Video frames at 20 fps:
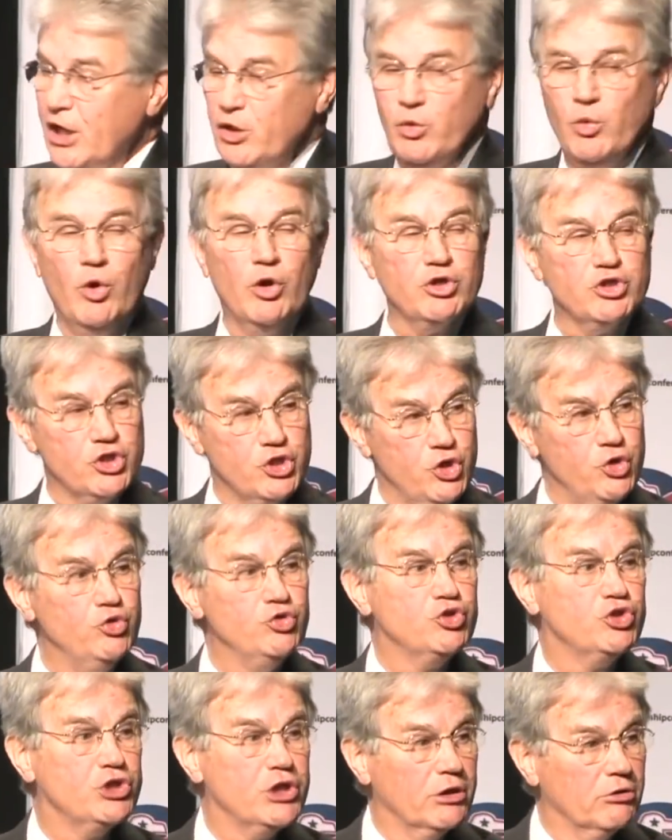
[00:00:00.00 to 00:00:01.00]
In other
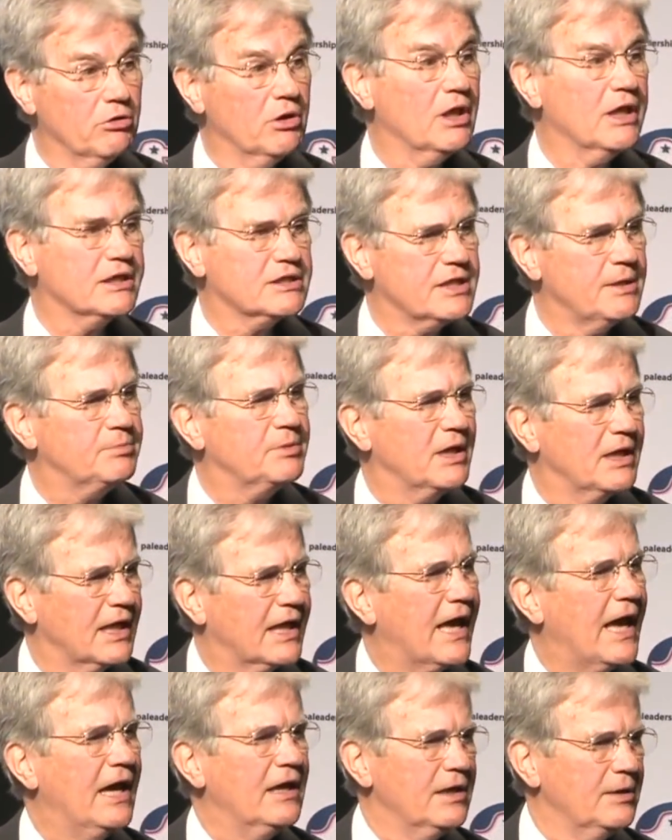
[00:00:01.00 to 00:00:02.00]
words, use general
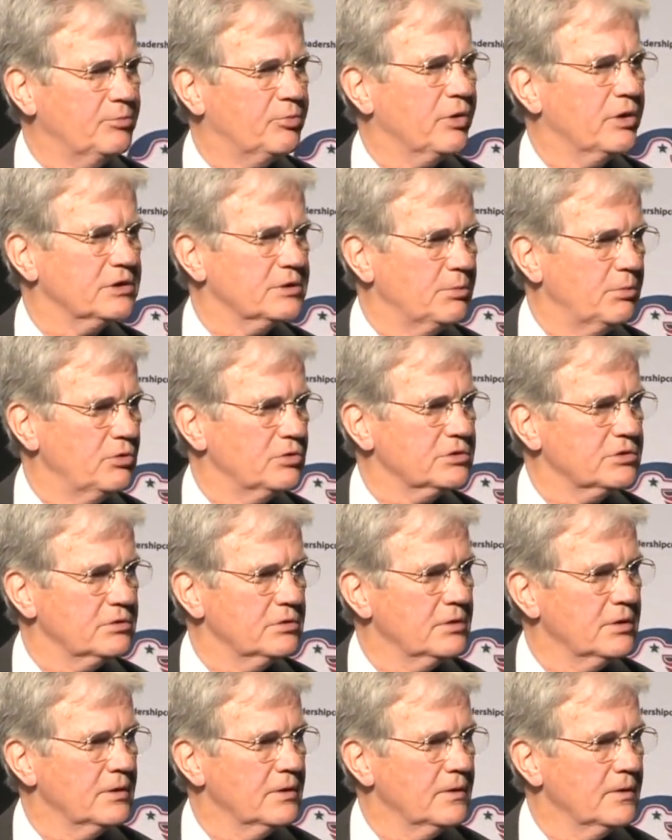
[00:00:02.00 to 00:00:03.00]
accepted accounting
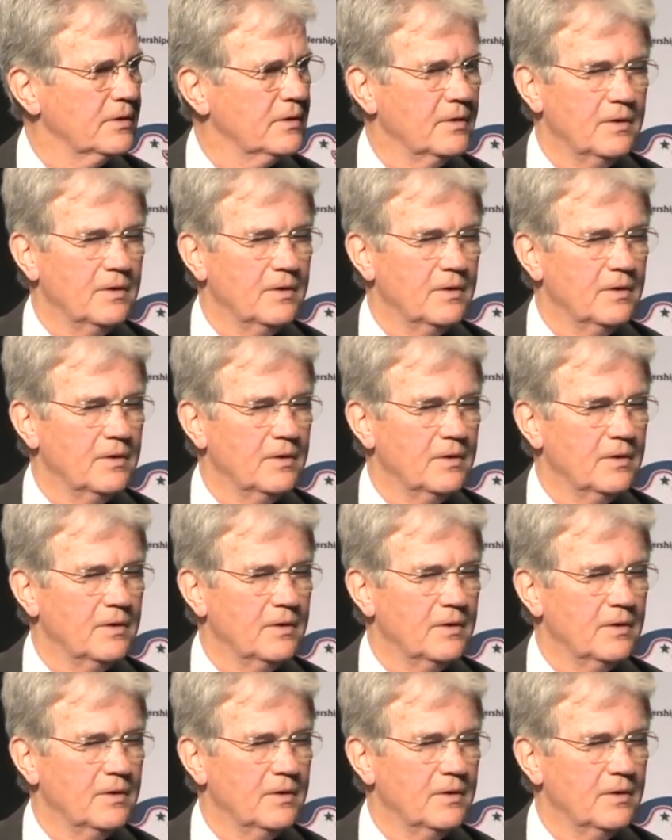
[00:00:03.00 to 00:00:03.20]
principles